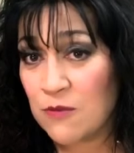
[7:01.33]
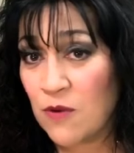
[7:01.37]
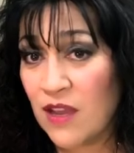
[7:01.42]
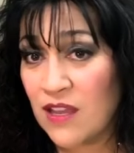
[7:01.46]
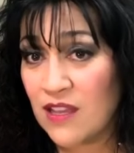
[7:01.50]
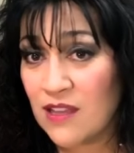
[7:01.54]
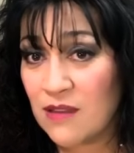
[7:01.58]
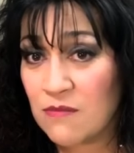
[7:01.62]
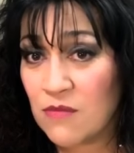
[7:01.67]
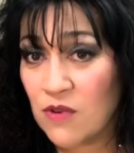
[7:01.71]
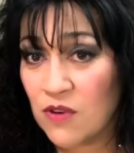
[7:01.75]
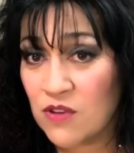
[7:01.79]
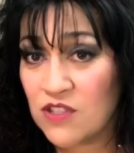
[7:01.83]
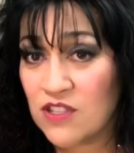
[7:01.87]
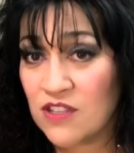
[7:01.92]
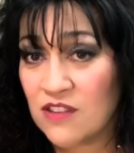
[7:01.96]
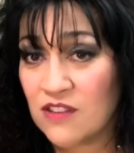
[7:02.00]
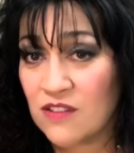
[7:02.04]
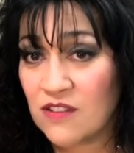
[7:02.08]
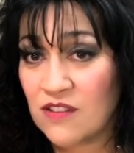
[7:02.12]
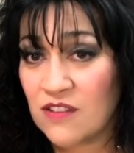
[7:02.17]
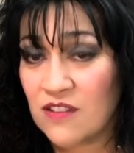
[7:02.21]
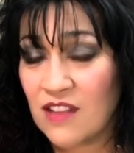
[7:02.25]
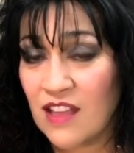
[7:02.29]
quite
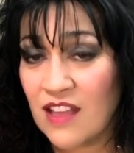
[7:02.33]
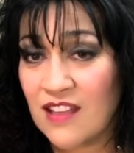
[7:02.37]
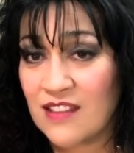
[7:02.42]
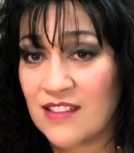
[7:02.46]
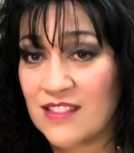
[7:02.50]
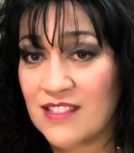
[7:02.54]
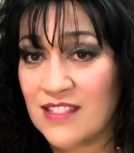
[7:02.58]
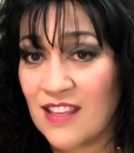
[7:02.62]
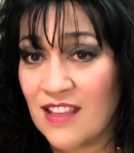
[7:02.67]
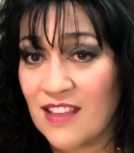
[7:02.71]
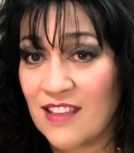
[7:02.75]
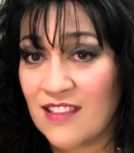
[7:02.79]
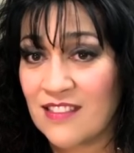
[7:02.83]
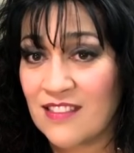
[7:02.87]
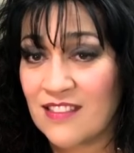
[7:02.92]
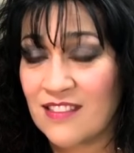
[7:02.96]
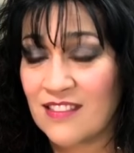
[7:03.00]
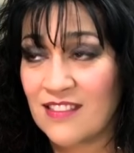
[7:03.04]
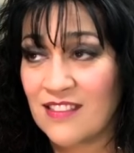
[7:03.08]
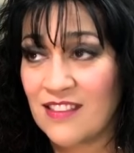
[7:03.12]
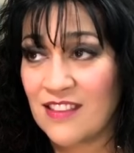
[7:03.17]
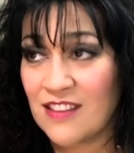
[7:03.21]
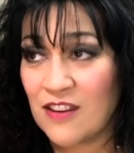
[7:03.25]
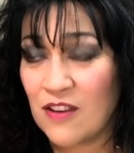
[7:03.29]
emotional and said,
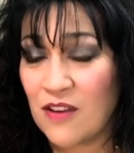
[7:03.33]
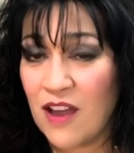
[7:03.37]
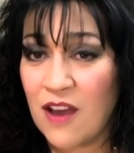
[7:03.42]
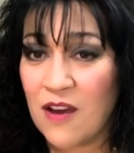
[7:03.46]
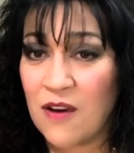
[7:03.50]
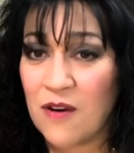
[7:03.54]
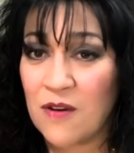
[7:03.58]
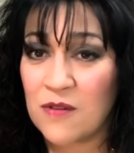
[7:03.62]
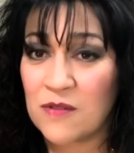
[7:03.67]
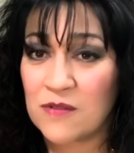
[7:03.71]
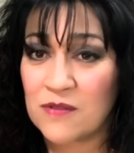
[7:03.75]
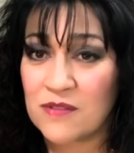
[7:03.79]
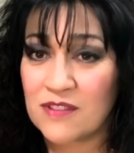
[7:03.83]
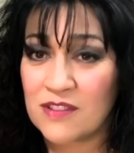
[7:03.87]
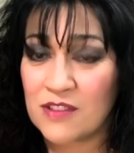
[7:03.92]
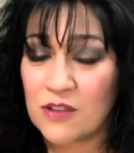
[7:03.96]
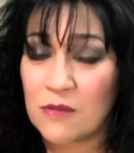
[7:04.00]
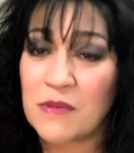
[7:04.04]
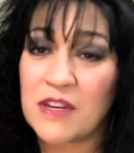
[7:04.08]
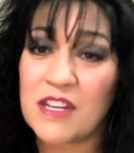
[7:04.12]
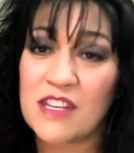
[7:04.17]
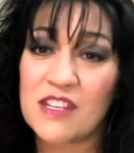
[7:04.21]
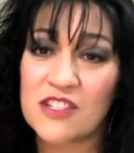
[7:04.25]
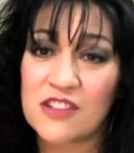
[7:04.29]
how so
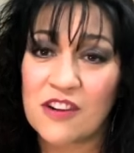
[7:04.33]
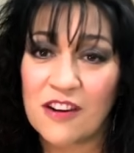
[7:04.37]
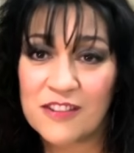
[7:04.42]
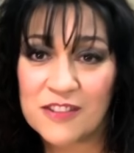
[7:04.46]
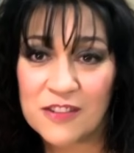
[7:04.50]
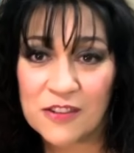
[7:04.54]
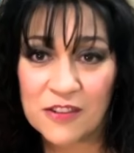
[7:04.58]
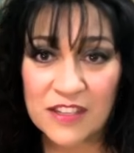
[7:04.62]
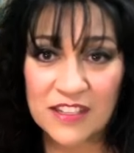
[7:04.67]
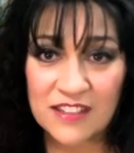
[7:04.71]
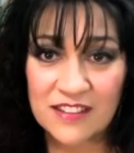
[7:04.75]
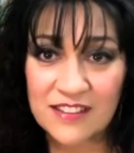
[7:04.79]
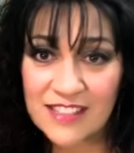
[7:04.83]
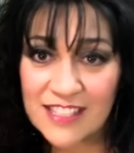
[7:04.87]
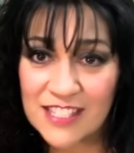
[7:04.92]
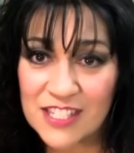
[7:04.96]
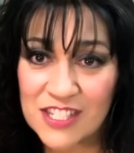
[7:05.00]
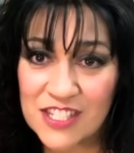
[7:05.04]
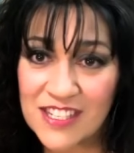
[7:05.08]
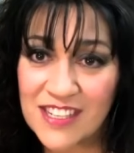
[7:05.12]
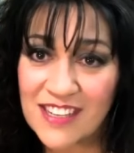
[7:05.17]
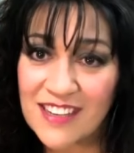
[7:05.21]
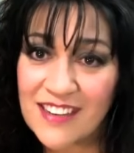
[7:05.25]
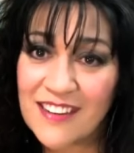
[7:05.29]
many sharks are killed
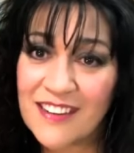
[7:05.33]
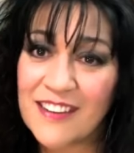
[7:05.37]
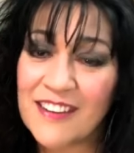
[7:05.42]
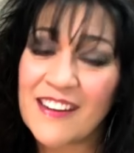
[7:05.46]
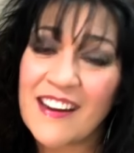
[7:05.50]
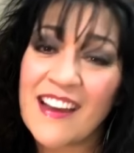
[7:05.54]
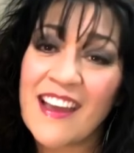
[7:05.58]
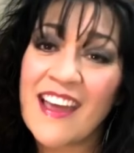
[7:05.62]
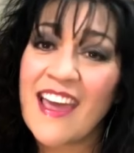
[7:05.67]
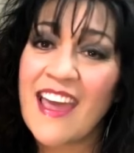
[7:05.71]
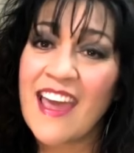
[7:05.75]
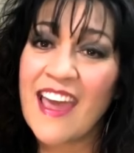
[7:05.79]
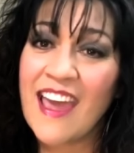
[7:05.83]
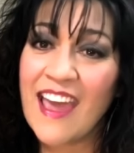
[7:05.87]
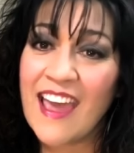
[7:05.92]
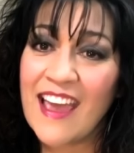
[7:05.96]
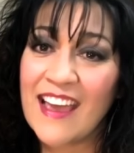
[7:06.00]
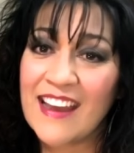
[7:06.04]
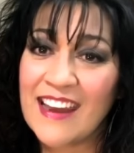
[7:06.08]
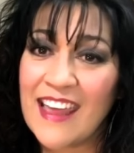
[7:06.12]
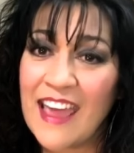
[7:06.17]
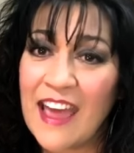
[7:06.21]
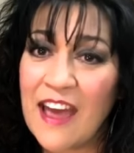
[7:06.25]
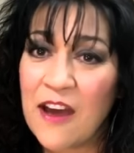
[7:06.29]
each year,
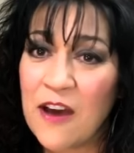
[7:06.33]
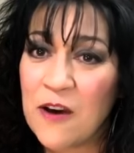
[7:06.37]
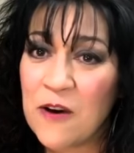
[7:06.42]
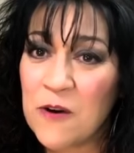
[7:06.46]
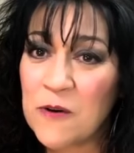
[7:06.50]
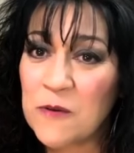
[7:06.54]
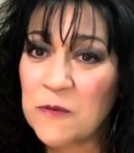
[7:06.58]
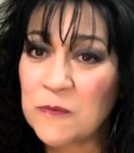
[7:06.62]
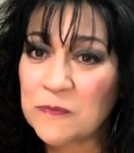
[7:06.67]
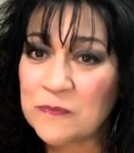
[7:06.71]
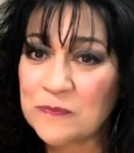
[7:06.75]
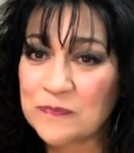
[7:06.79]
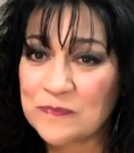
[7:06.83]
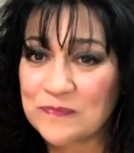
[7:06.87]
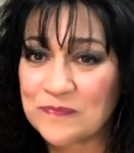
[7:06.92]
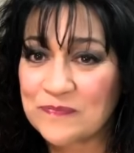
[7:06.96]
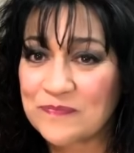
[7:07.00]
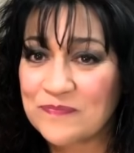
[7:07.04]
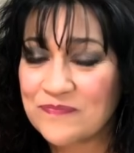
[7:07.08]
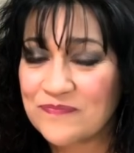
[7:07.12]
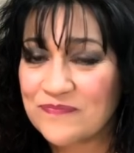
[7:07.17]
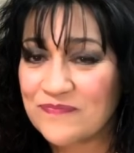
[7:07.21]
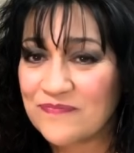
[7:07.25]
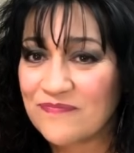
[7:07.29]
and how
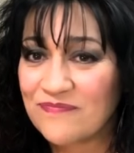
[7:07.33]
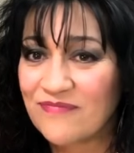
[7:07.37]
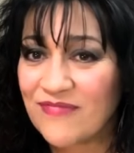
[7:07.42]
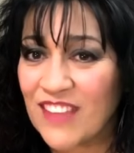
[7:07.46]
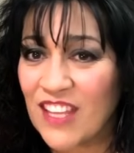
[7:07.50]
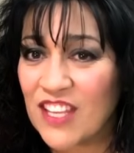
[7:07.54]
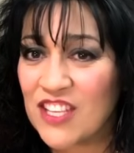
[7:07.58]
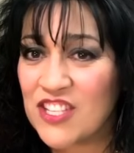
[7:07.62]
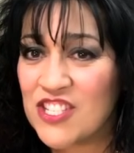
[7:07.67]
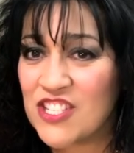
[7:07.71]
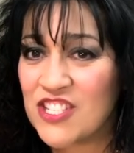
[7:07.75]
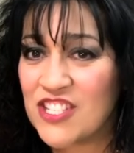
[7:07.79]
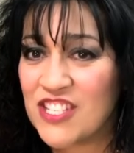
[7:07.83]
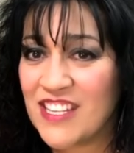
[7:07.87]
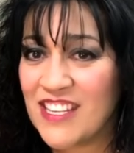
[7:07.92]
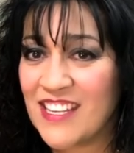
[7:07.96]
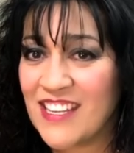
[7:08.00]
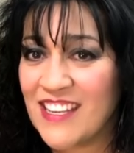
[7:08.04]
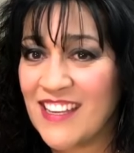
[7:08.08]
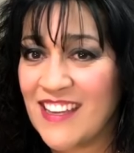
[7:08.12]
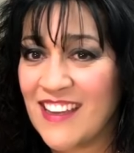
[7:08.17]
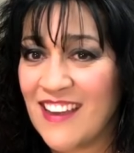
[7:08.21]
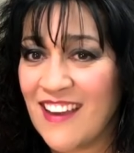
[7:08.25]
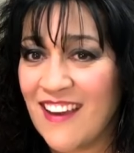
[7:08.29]

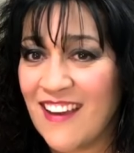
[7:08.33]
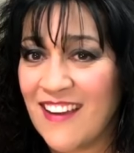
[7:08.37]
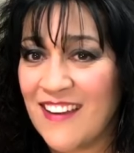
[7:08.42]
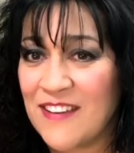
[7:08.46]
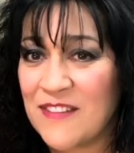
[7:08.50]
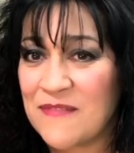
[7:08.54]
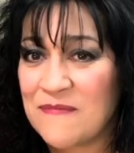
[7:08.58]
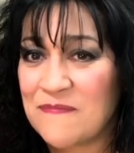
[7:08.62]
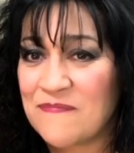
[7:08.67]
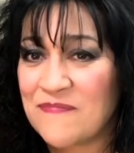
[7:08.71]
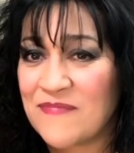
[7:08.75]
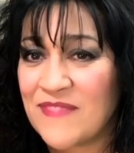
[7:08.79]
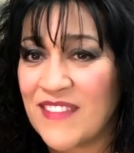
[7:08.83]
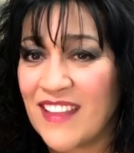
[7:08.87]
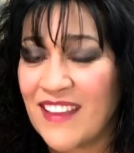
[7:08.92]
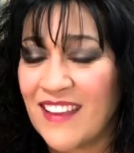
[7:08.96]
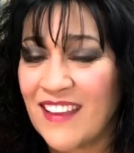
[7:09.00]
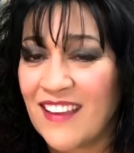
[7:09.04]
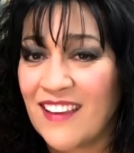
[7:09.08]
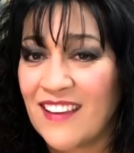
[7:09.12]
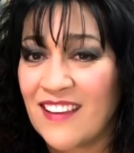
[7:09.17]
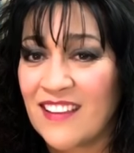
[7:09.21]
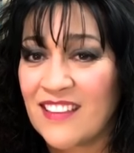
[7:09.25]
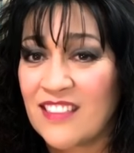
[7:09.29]
she
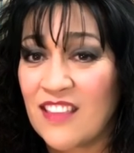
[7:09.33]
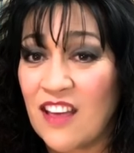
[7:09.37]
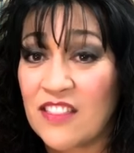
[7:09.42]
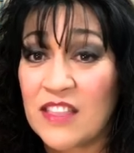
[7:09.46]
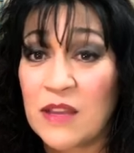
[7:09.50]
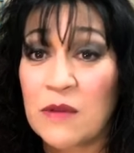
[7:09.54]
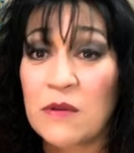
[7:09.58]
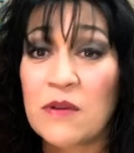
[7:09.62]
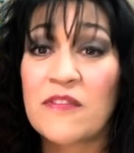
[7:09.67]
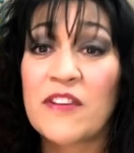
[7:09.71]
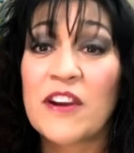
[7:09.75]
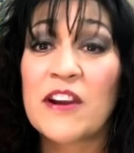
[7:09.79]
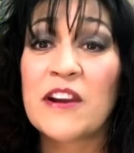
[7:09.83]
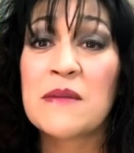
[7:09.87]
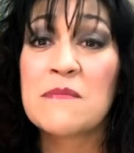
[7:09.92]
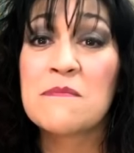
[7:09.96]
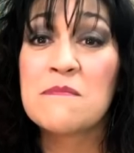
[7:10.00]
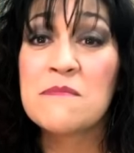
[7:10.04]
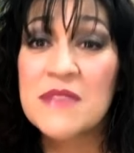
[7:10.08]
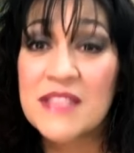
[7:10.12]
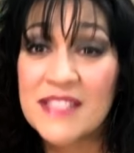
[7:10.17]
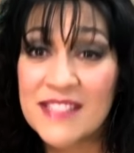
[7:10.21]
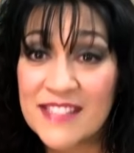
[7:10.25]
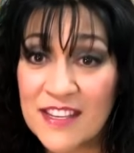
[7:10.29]
thought they were very
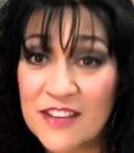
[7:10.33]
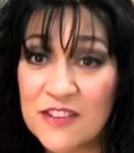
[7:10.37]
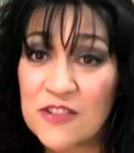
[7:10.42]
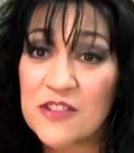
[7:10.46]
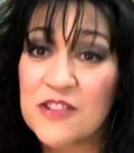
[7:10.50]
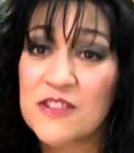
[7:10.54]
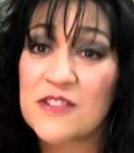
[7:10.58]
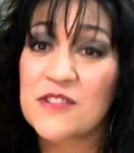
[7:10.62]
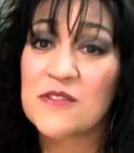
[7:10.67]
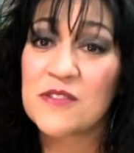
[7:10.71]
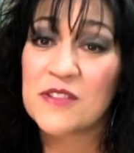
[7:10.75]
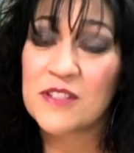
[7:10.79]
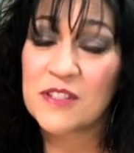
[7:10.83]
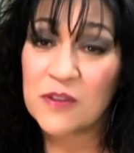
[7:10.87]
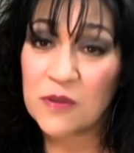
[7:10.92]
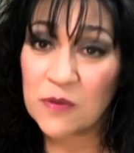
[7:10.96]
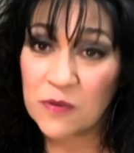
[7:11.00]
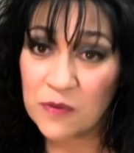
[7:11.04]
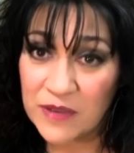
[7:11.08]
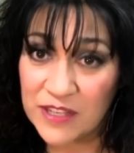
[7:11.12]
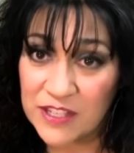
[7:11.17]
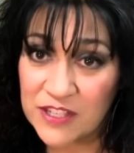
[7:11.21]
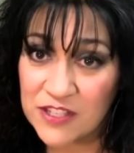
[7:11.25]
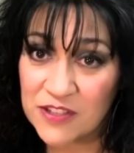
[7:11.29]
misunderstood
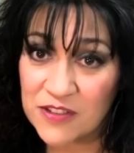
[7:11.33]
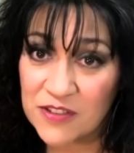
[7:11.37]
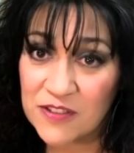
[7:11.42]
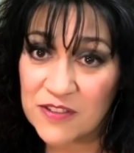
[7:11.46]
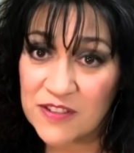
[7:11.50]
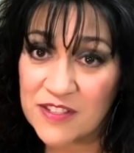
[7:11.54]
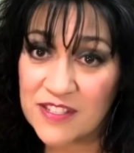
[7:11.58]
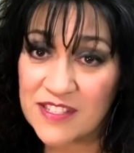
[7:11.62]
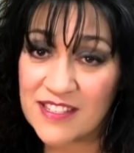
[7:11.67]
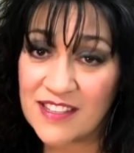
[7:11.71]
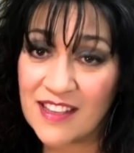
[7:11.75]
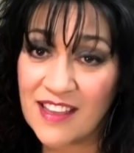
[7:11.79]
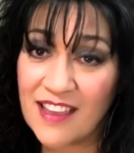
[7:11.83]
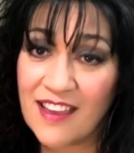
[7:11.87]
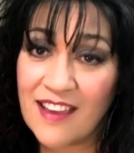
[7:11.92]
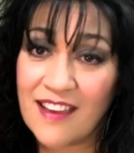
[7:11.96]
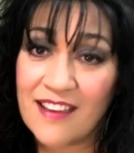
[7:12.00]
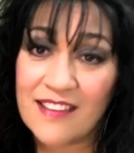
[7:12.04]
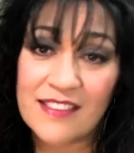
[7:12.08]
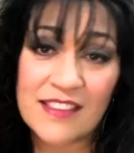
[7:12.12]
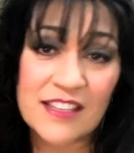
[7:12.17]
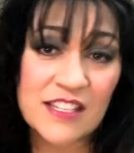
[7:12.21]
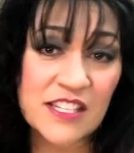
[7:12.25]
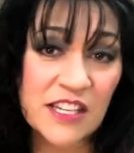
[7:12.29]
creatures.
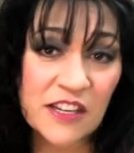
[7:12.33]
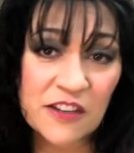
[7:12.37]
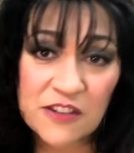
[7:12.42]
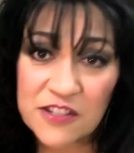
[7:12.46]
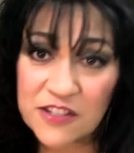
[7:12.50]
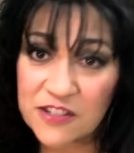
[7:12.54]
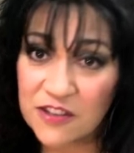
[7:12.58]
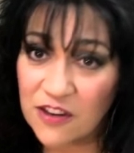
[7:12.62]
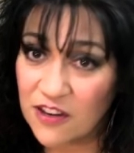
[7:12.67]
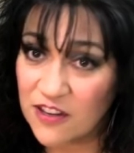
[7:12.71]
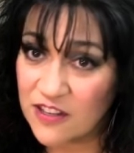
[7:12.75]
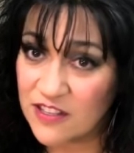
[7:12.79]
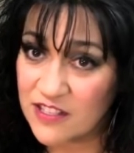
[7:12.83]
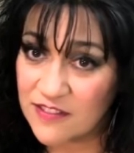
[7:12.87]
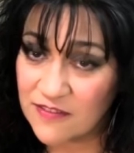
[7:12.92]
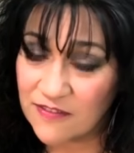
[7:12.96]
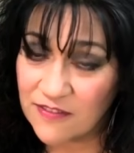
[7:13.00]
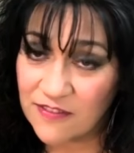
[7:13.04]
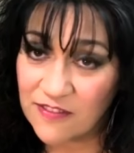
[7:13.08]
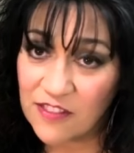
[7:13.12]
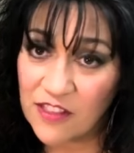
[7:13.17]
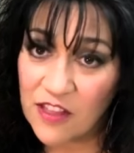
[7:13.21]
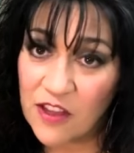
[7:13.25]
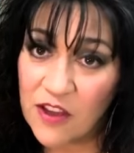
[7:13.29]
And the tears started to
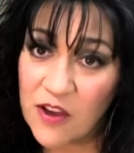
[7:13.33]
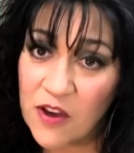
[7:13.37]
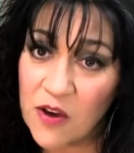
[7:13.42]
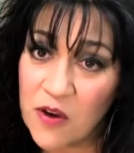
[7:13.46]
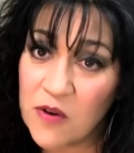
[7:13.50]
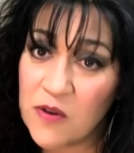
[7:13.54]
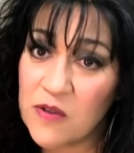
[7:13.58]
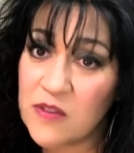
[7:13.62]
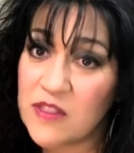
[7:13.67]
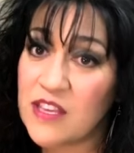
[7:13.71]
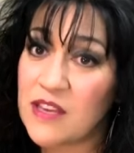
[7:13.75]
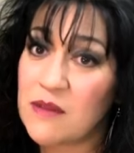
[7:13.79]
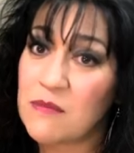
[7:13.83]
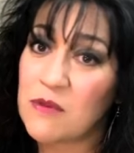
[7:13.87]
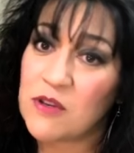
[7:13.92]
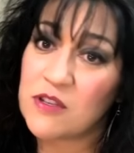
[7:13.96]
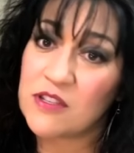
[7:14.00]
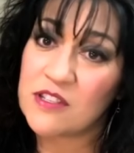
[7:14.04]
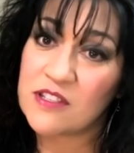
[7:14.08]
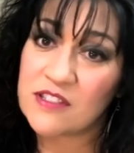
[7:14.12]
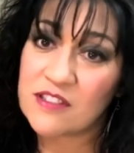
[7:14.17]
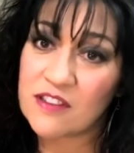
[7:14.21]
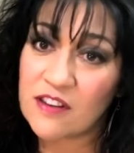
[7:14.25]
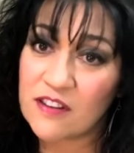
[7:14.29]
flow, the
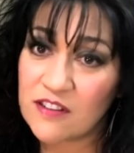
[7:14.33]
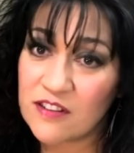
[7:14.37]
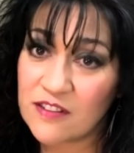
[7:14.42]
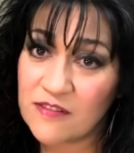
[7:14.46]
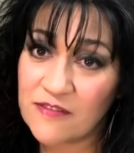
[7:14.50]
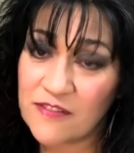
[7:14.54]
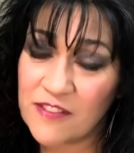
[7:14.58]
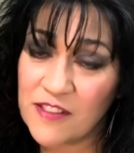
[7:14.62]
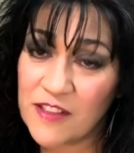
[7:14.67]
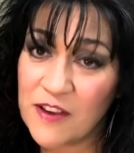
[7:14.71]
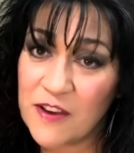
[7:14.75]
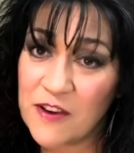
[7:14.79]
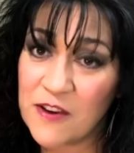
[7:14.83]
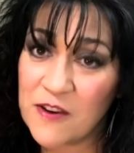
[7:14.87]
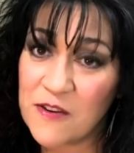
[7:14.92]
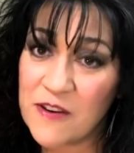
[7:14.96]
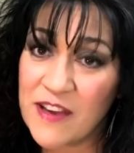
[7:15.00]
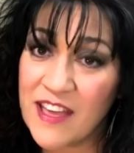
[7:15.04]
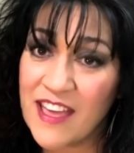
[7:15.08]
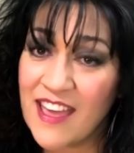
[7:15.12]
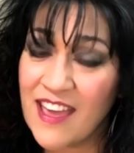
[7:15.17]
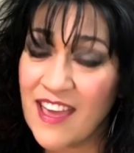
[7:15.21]
emotions started to flow.